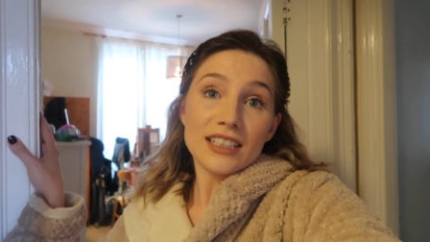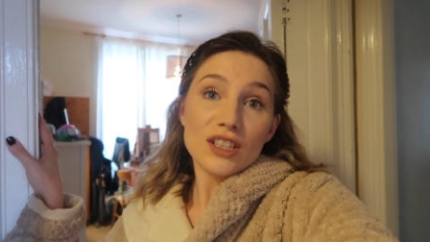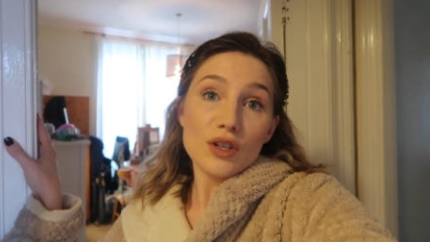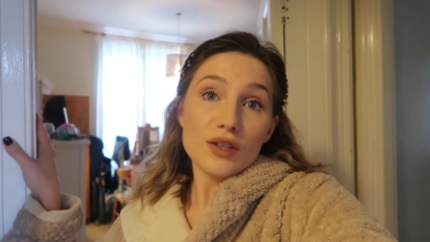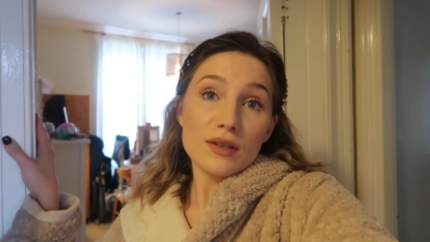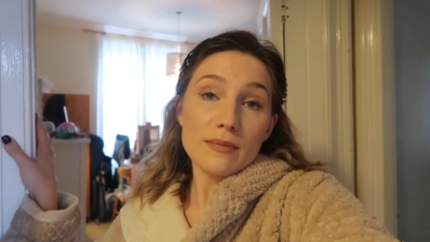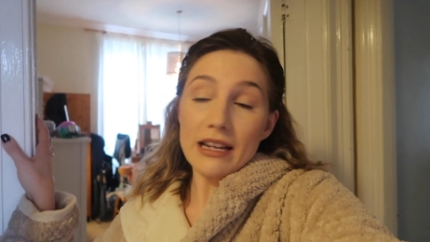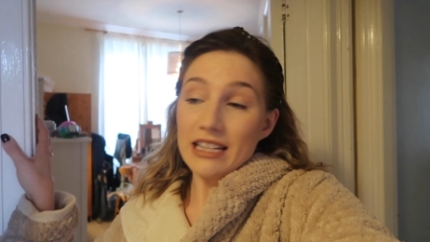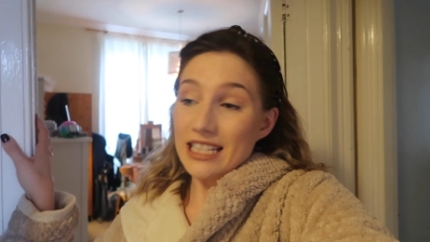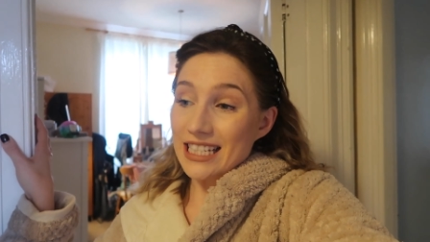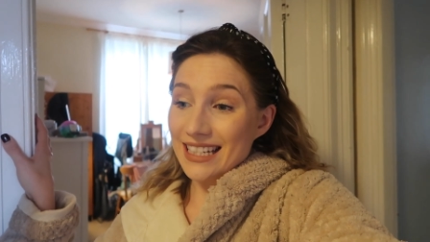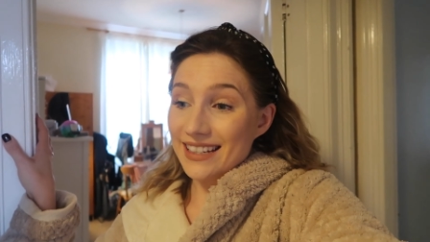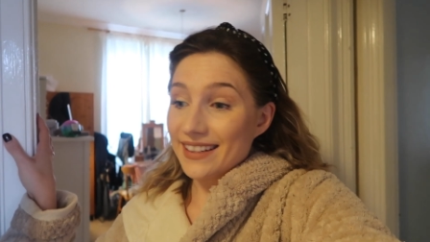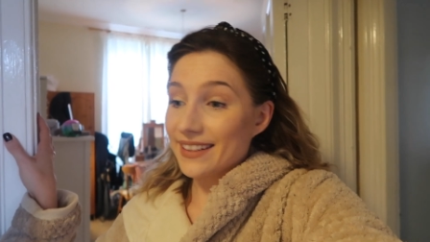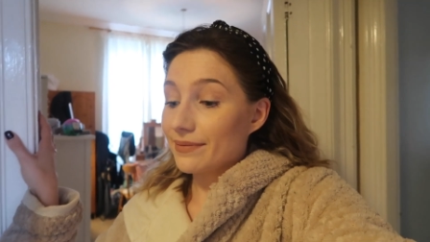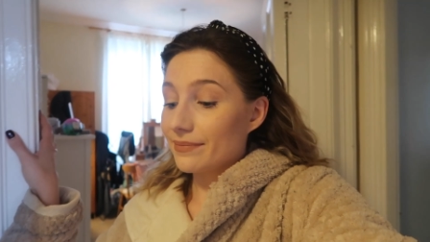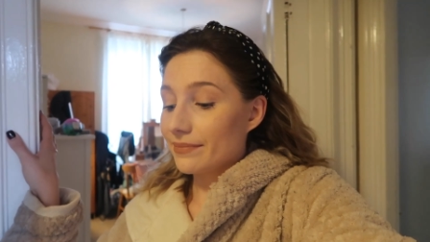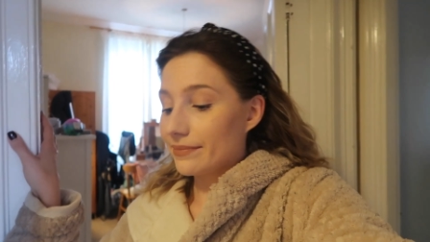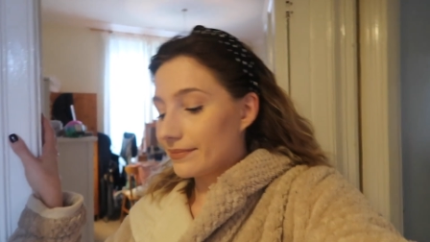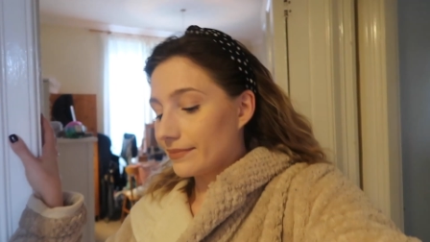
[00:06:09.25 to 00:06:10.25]
do some
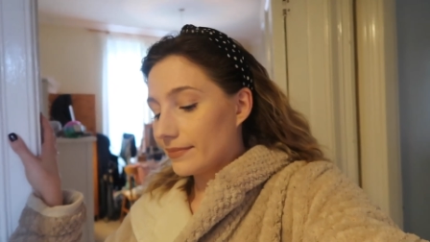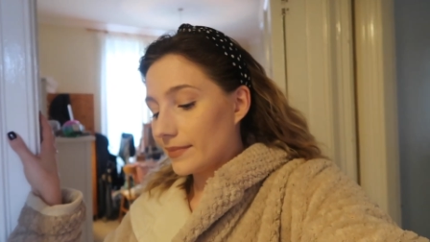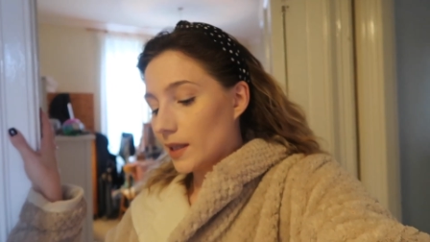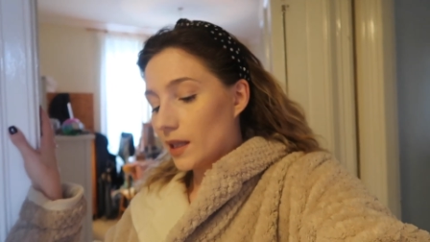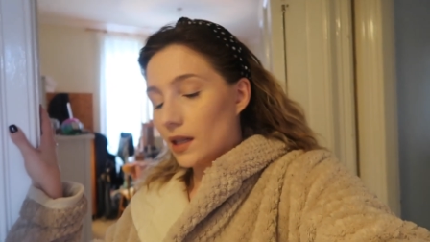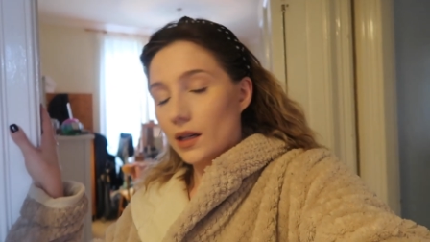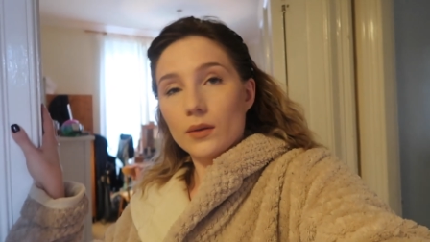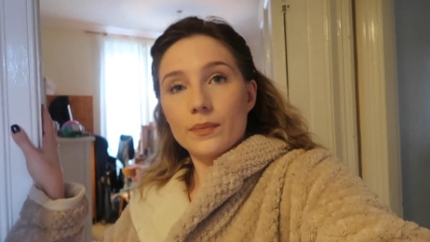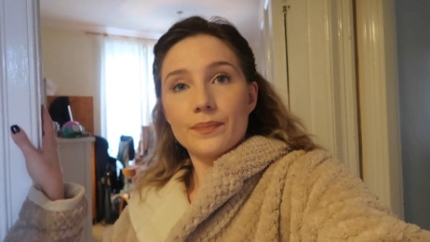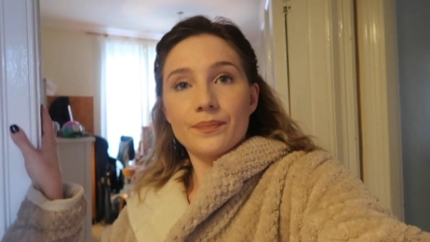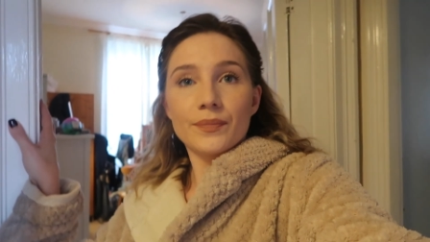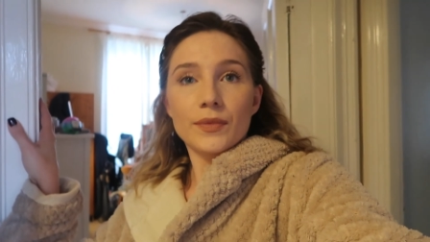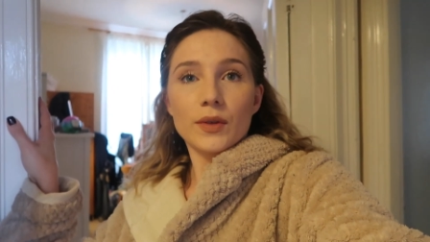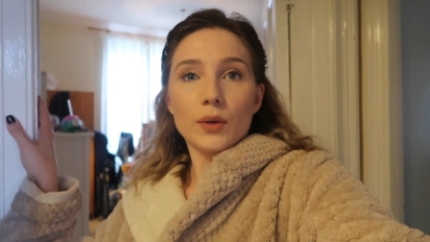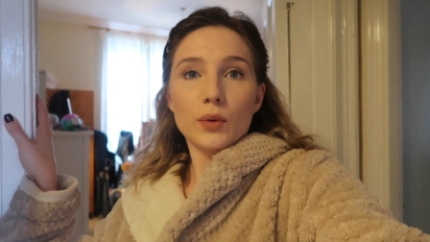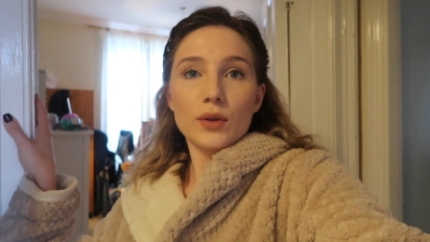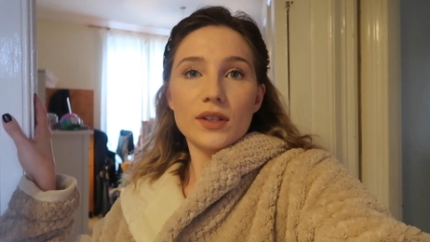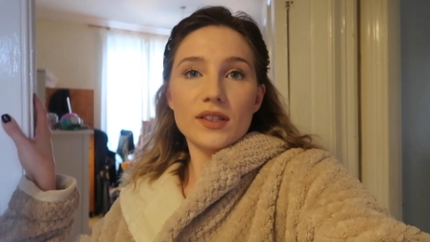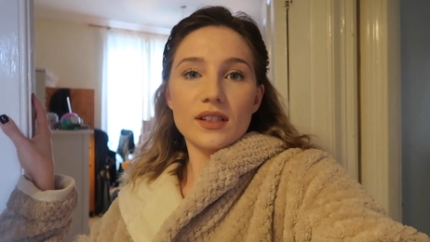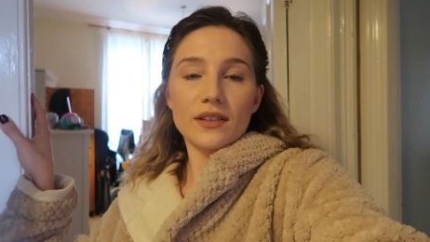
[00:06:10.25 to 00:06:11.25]
editing, you know,
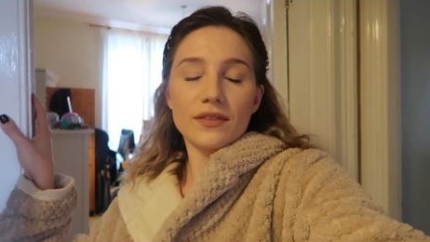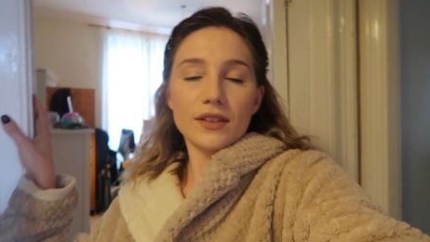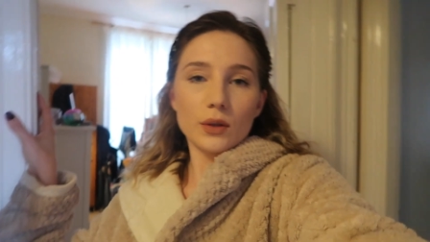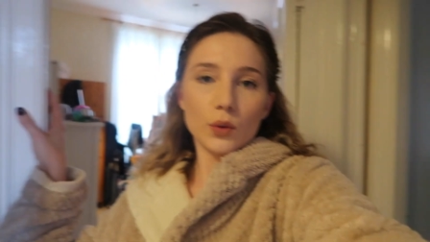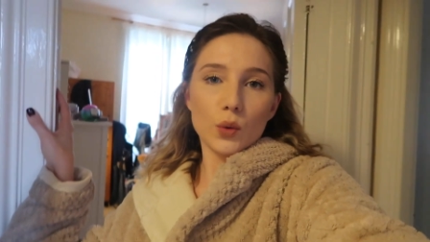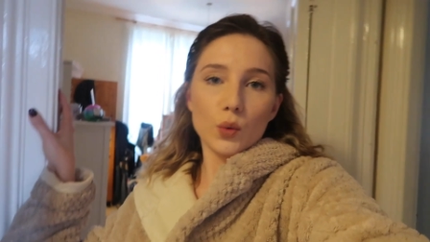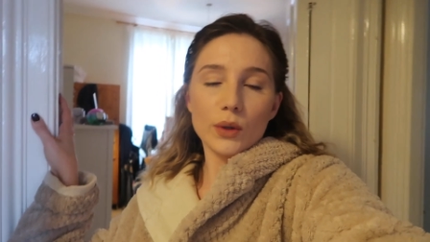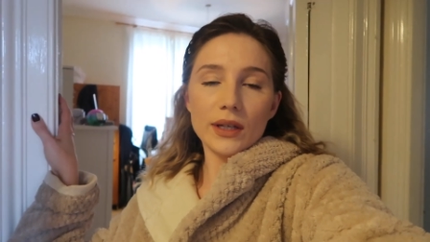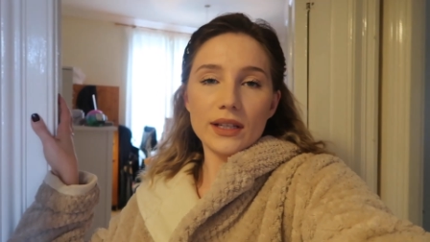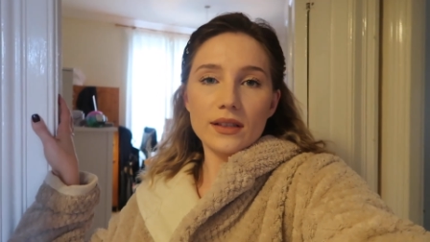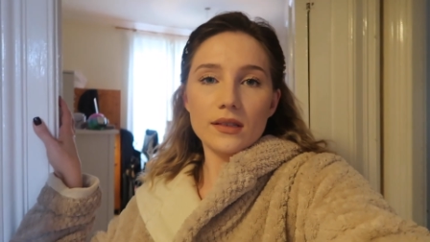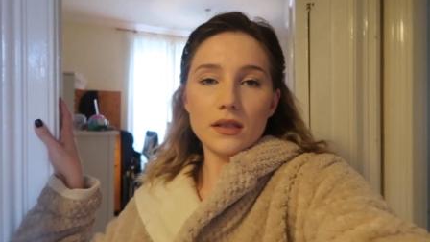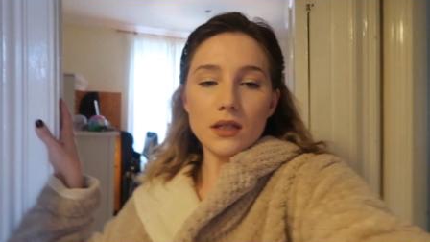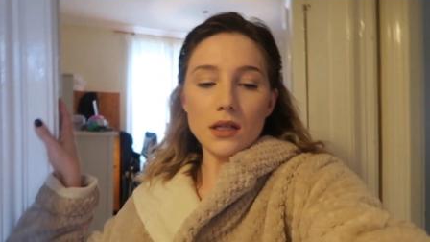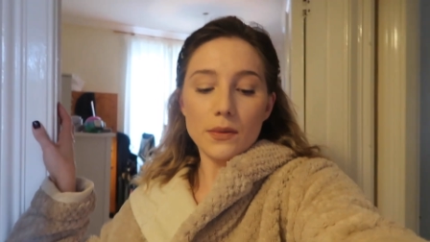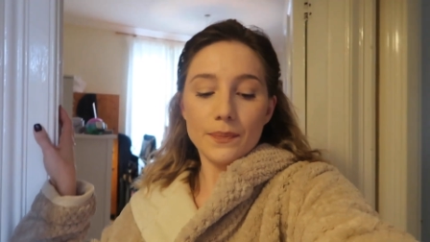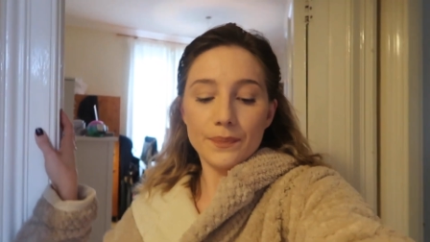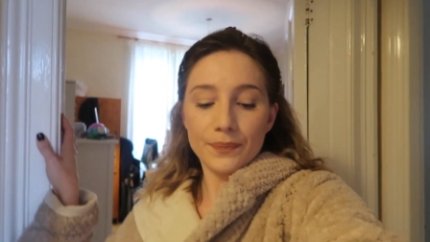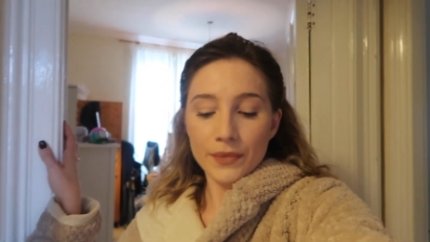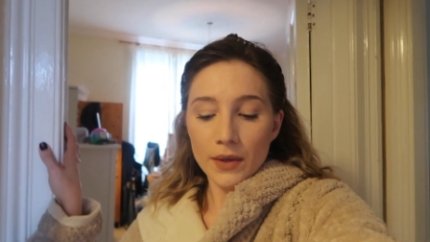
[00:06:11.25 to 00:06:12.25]
all the stuff the cool kids
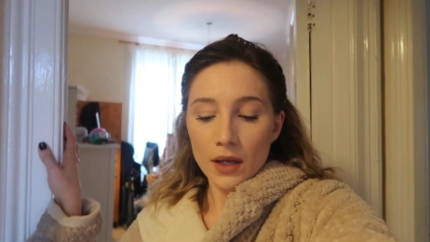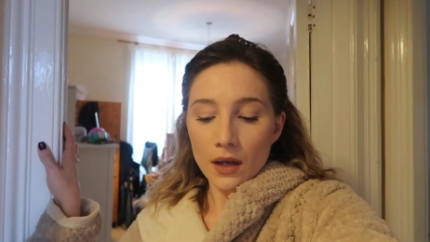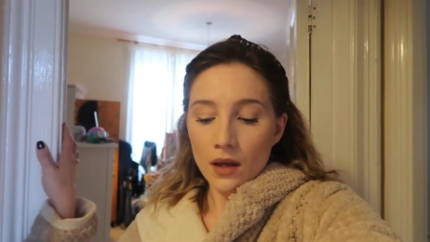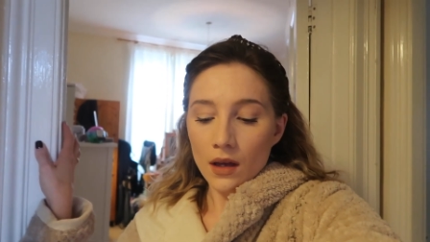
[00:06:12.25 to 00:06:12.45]
do.